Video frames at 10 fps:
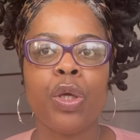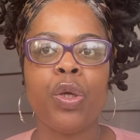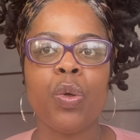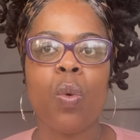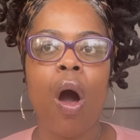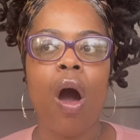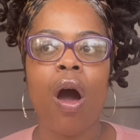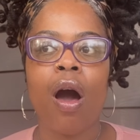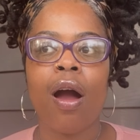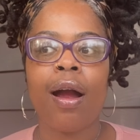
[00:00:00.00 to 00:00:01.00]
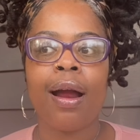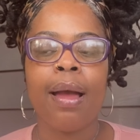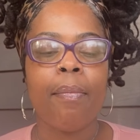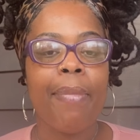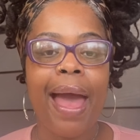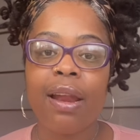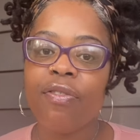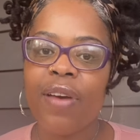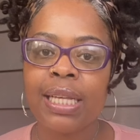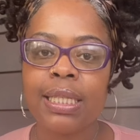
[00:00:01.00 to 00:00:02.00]
you are
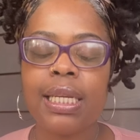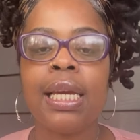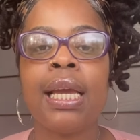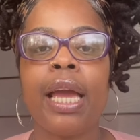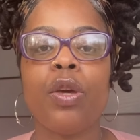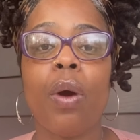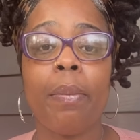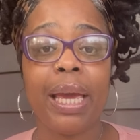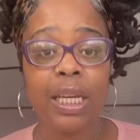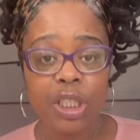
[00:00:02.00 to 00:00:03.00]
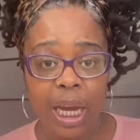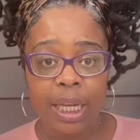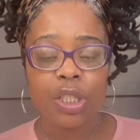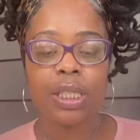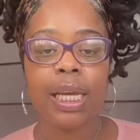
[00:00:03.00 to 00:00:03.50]
manifesting and you are making changes